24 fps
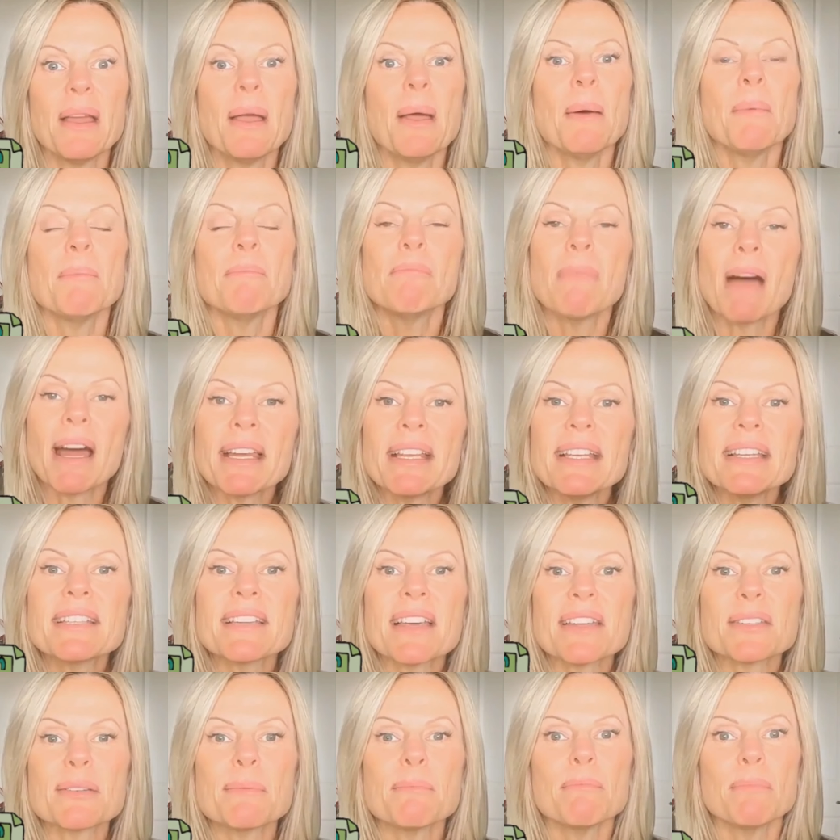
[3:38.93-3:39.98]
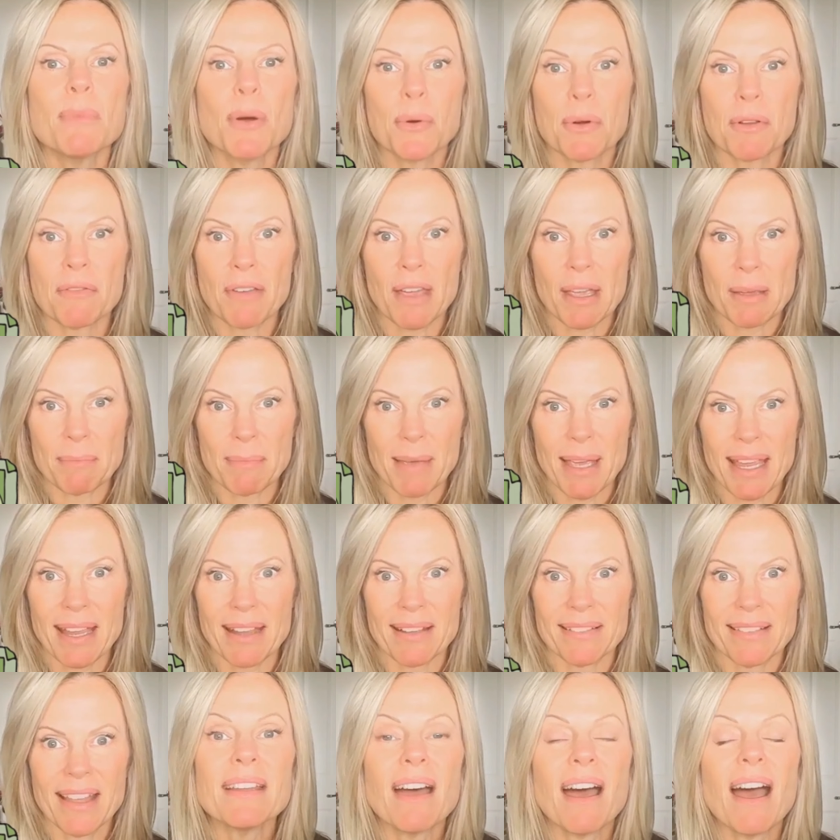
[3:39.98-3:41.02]
money doesn't motivate
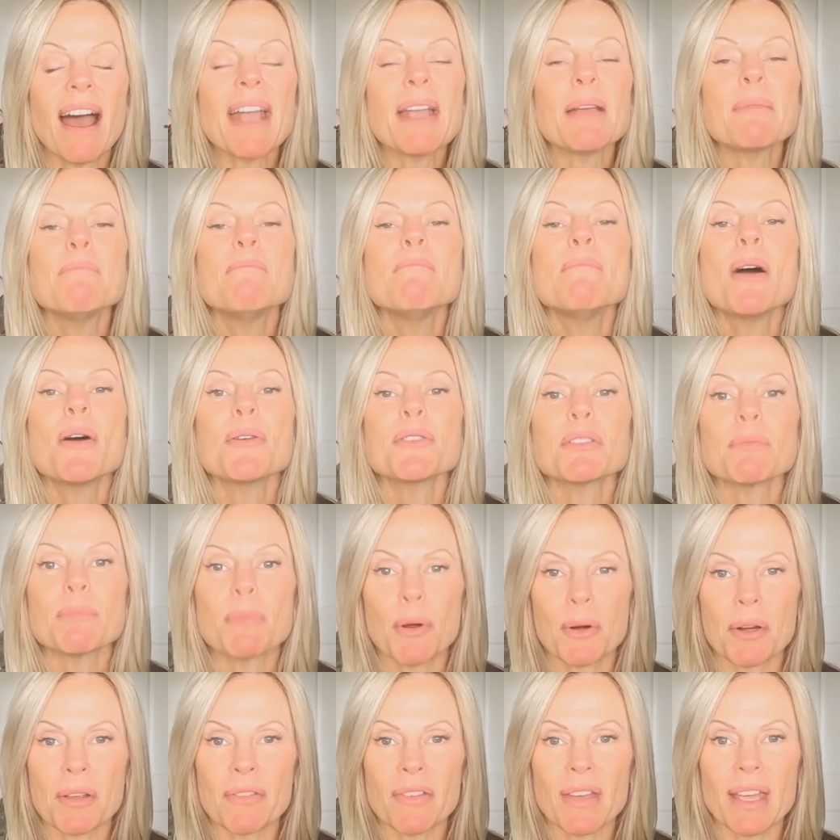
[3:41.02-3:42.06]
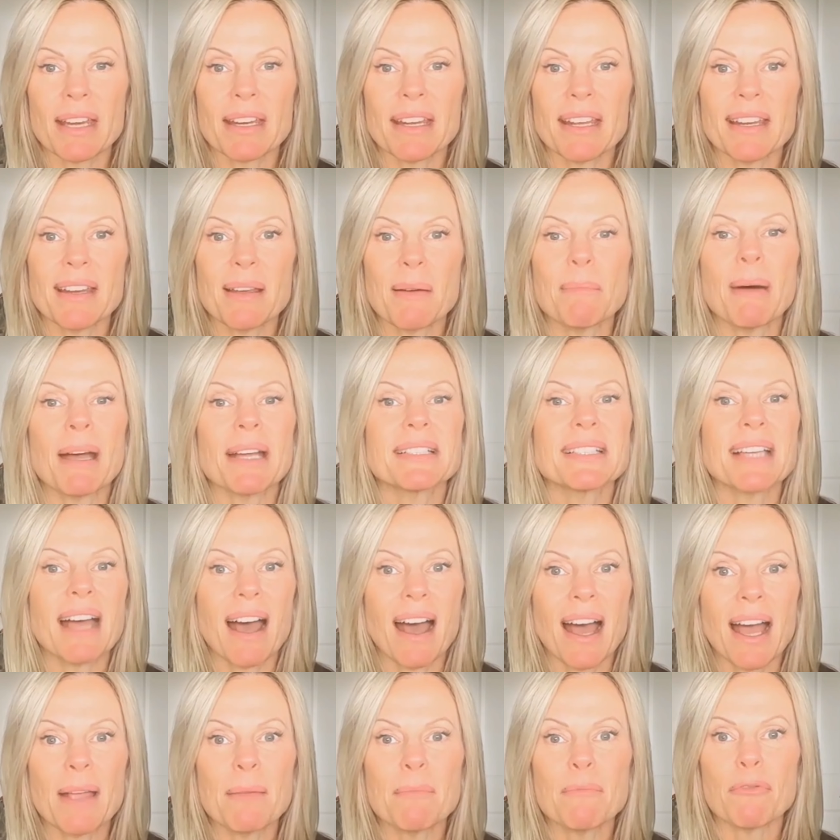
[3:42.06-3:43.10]
me. I am most motivated by
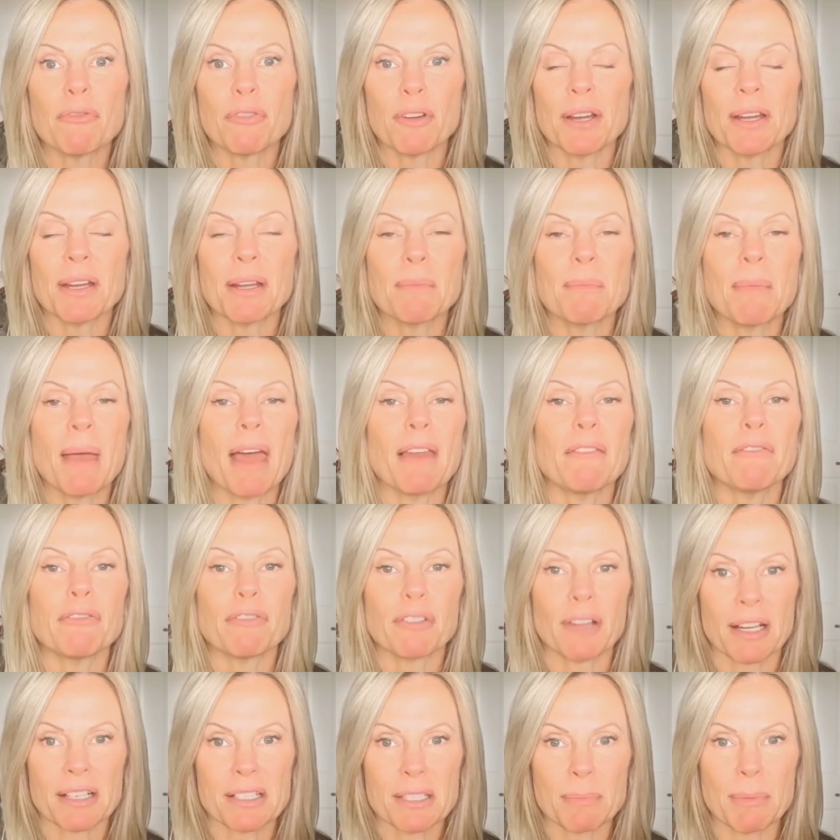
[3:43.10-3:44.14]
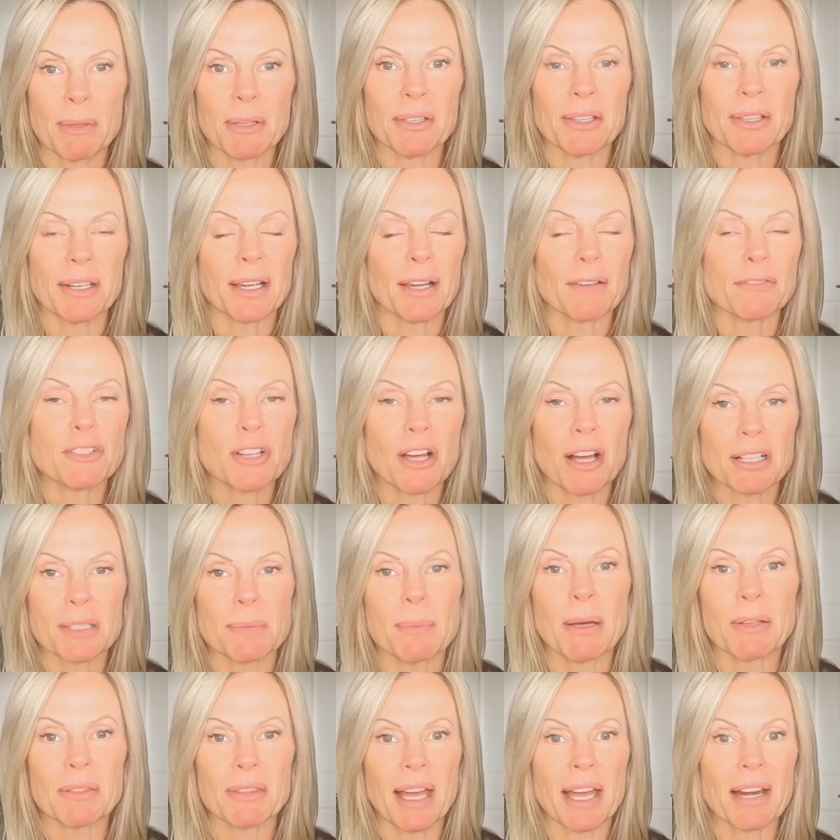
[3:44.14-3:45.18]
time, freedom, and flexibility. I've talked
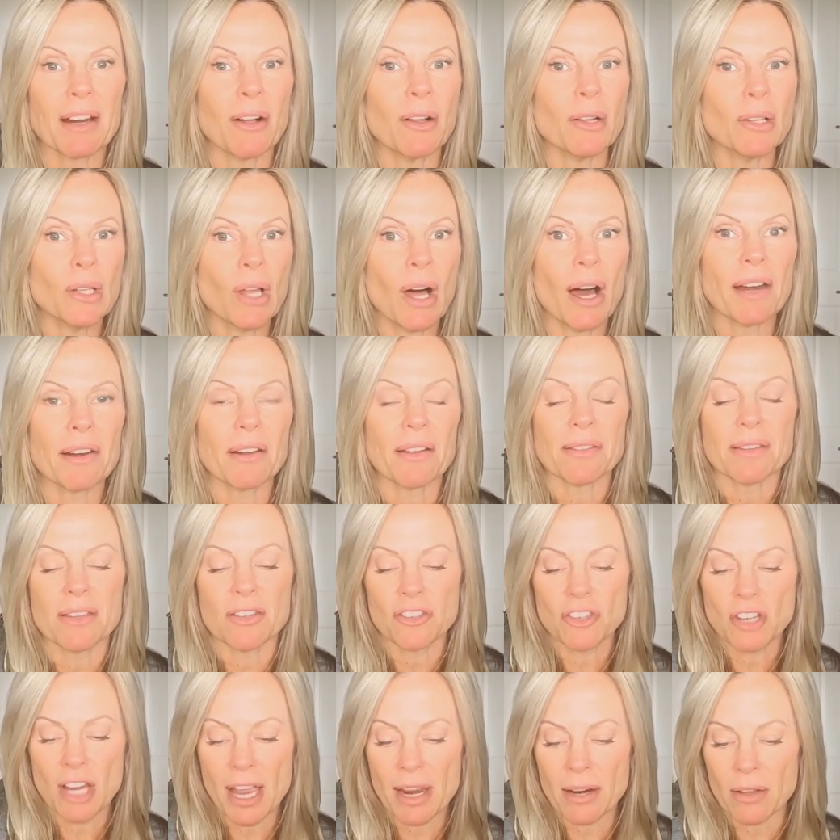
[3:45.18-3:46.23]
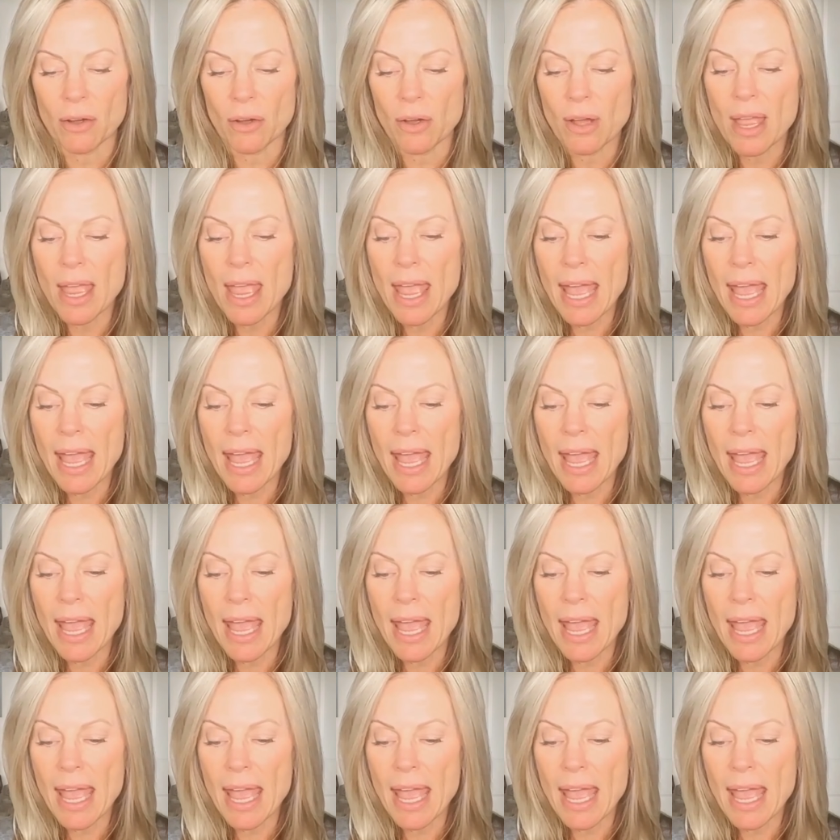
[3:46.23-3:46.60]
about that a lot on this channel.